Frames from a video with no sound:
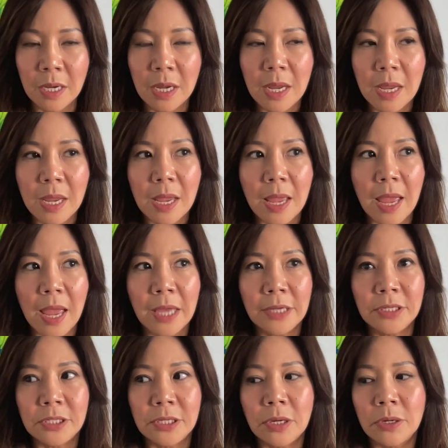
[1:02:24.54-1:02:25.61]
Hmm.
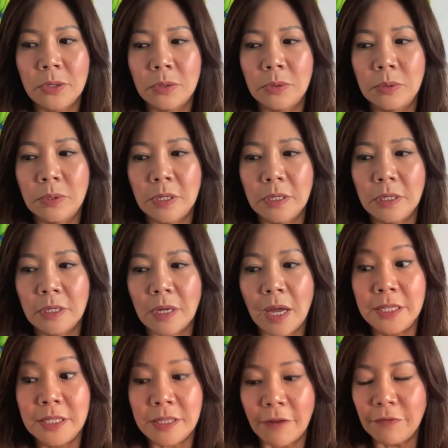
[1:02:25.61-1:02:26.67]
And so
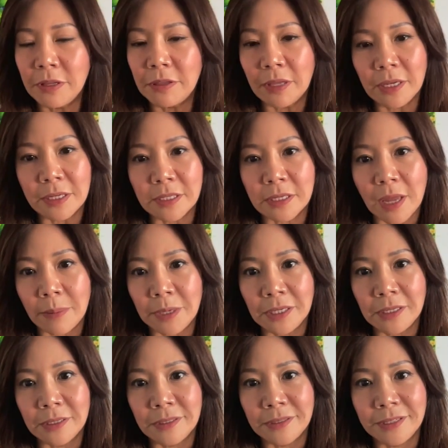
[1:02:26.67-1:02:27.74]
I definitely think it's
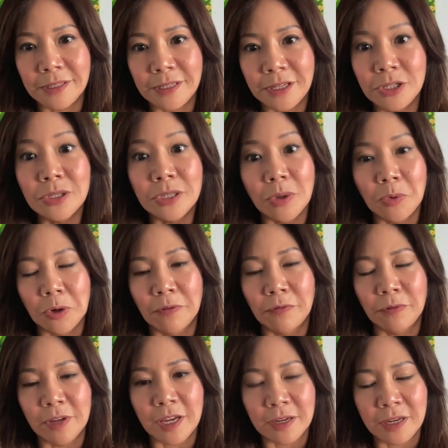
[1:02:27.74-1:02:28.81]
coming into the world,
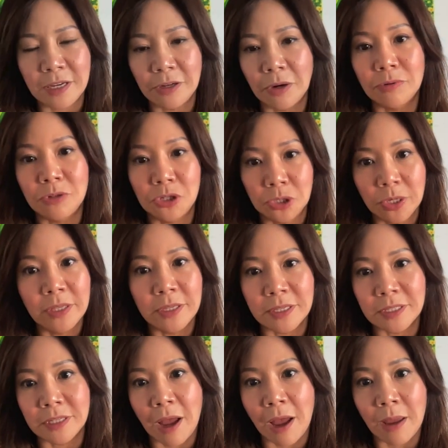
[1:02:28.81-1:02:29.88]
eh, you know, during this
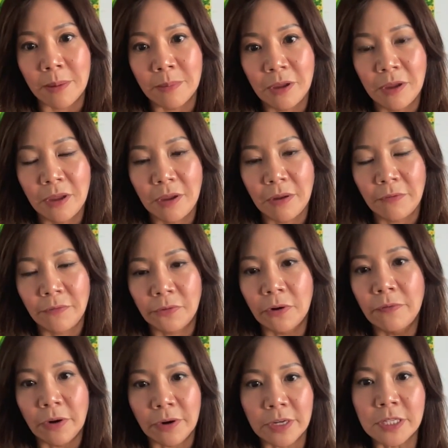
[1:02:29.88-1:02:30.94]
time for a
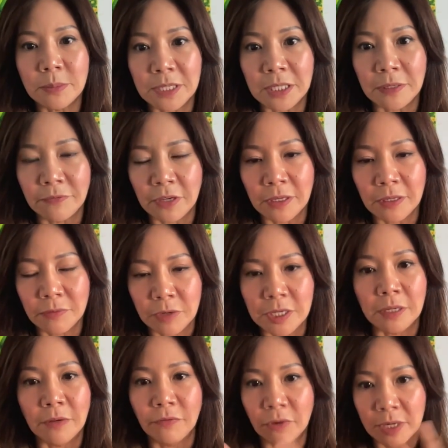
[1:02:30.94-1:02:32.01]
very specific
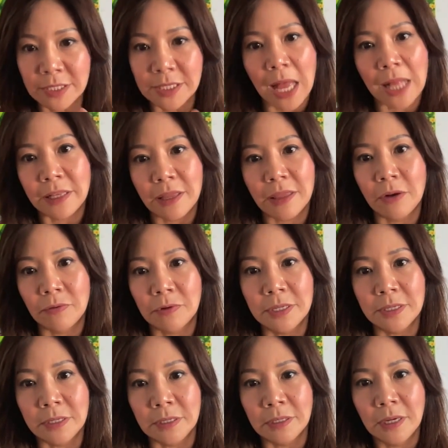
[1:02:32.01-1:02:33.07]
reason, for exactly that
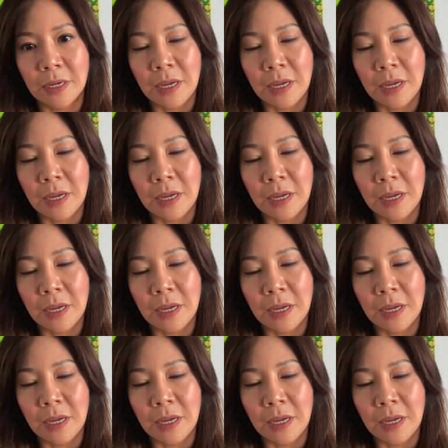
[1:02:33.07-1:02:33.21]
reason.